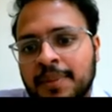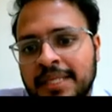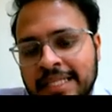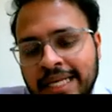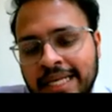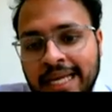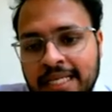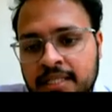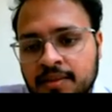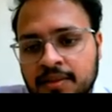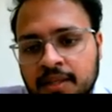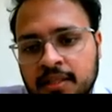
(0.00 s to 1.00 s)
Patient
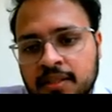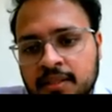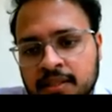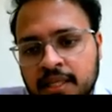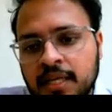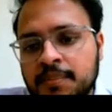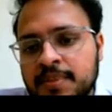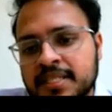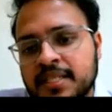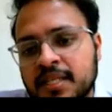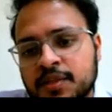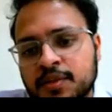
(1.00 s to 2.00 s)
S, on the other side,
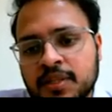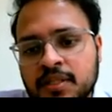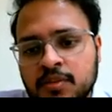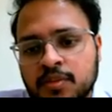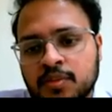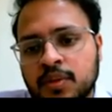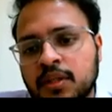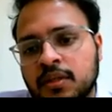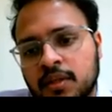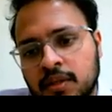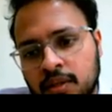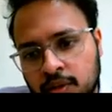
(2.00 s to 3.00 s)
presented to us
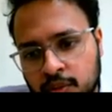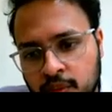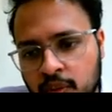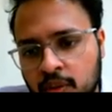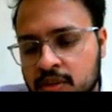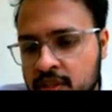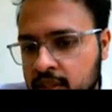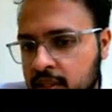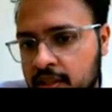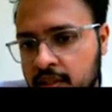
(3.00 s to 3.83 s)
with no